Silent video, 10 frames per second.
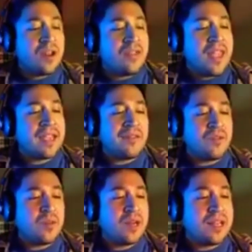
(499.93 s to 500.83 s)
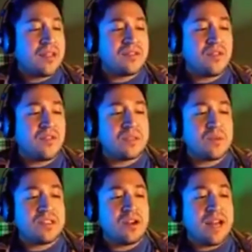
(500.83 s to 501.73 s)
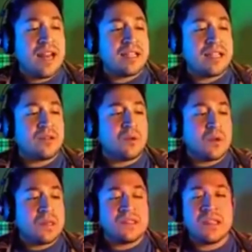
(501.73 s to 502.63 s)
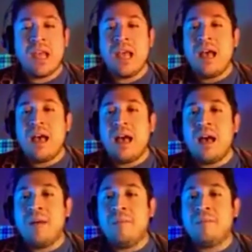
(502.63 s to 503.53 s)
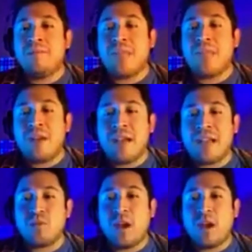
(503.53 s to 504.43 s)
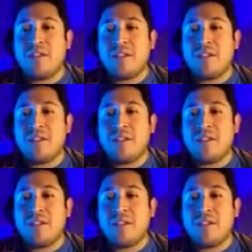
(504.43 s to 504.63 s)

just want to thank everybody thus far as we start heading towards um, our next